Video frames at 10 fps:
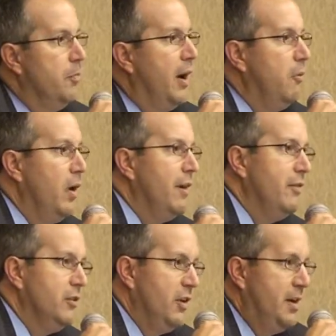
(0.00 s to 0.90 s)
by way of
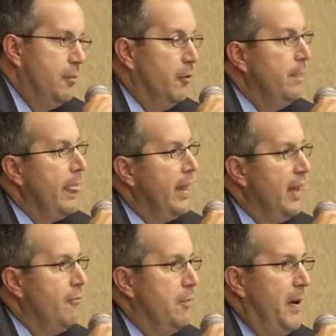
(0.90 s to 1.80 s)
example.
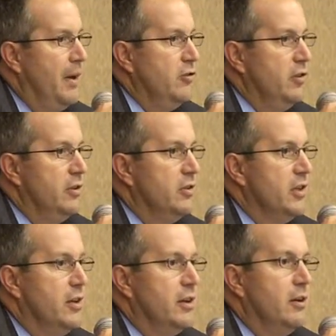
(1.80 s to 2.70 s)
If a patient
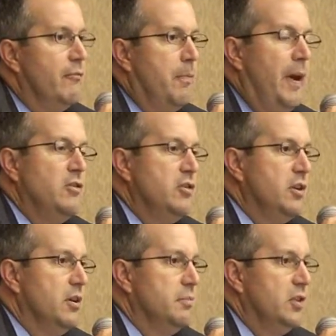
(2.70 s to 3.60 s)

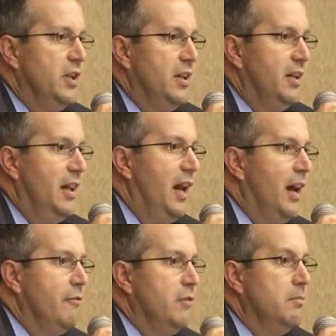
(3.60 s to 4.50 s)
comes in and they
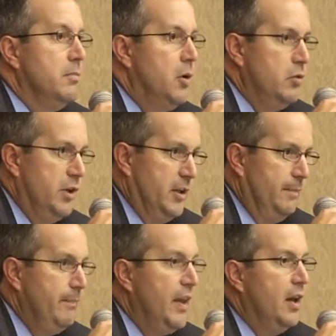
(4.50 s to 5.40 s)
have pneumonia
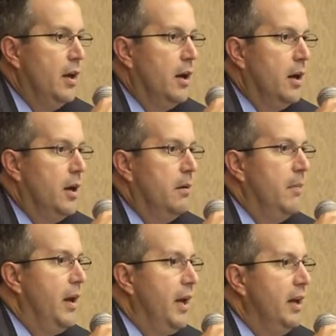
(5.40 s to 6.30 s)

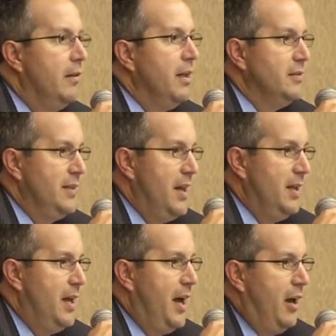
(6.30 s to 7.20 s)
and they stay in
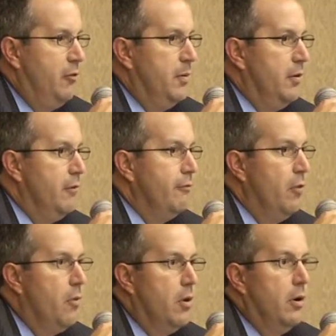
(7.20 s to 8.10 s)
the hospital
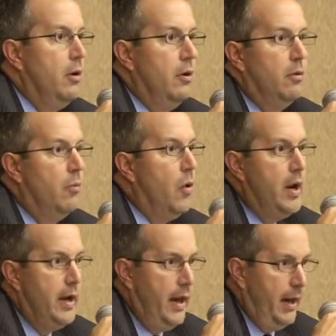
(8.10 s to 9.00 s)
for
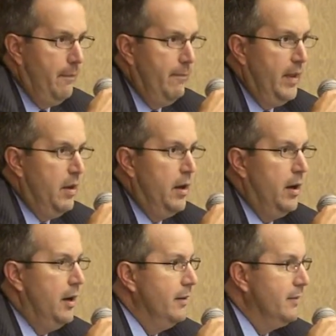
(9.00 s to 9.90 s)
1 day,
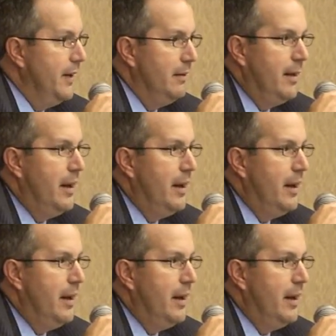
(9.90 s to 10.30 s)
it's not